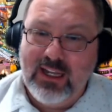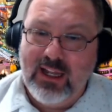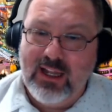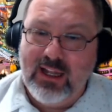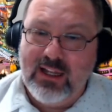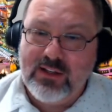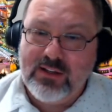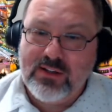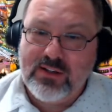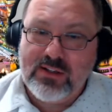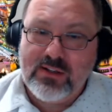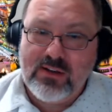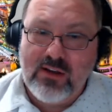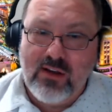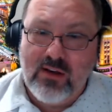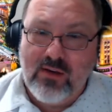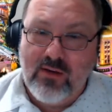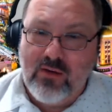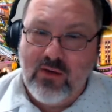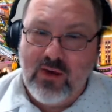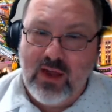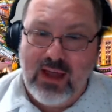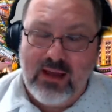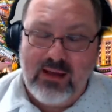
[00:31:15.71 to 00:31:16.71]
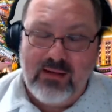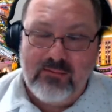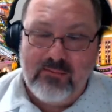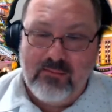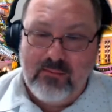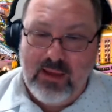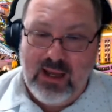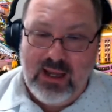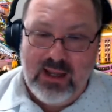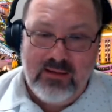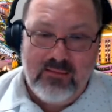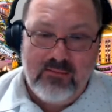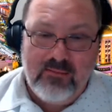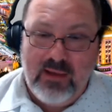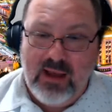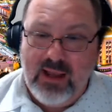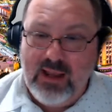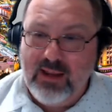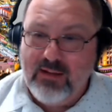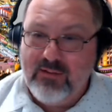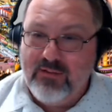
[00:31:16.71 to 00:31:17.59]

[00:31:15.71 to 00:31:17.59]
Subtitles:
And so my